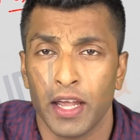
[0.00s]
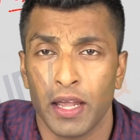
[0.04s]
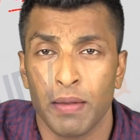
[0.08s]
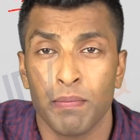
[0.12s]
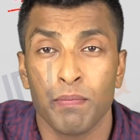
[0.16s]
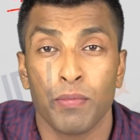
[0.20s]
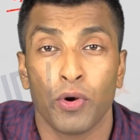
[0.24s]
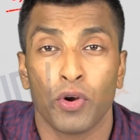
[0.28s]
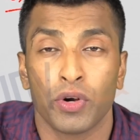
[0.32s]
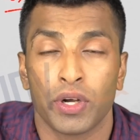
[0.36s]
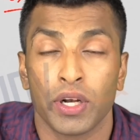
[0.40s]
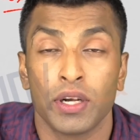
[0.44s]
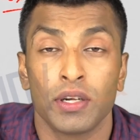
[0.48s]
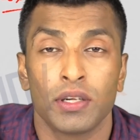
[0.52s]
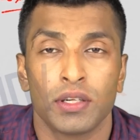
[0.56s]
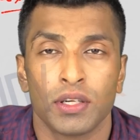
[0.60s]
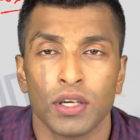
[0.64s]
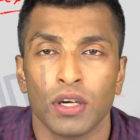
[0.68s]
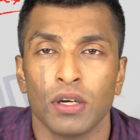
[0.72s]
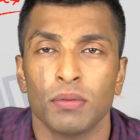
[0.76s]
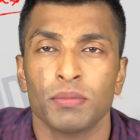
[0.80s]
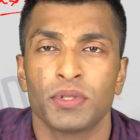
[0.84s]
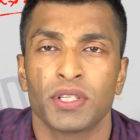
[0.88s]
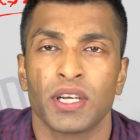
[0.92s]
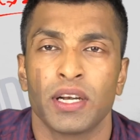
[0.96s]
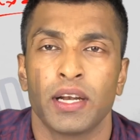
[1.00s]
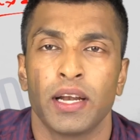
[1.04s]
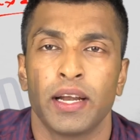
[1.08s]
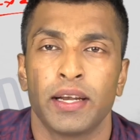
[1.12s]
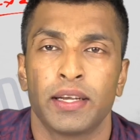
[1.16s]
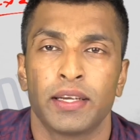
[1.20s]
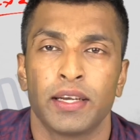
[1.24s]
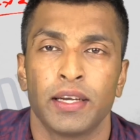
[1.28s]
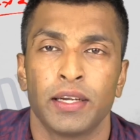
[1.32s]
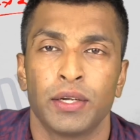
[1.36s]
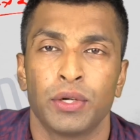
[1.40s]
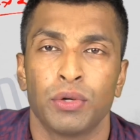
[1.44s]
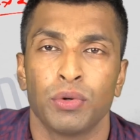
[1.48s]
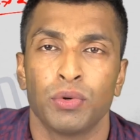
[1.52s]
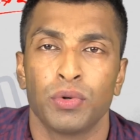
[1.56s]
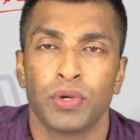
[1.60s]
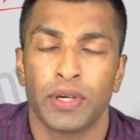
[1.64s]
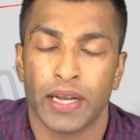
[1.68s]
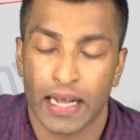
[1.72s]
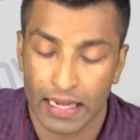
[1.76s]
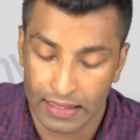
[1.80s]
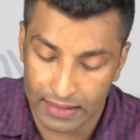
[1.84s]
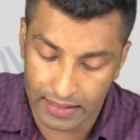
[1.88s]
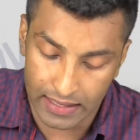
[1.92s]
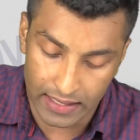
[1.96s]
important terms related to
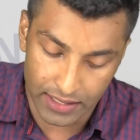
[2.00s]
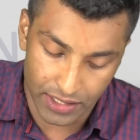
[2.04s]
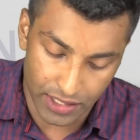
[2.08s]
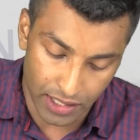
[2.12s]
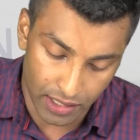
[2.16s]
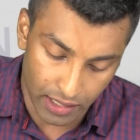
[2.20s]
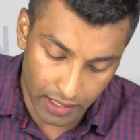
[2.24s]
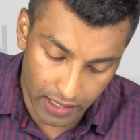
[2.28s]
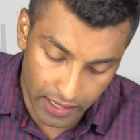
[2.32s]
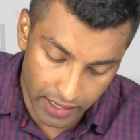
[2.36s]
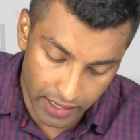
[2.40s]
taxation,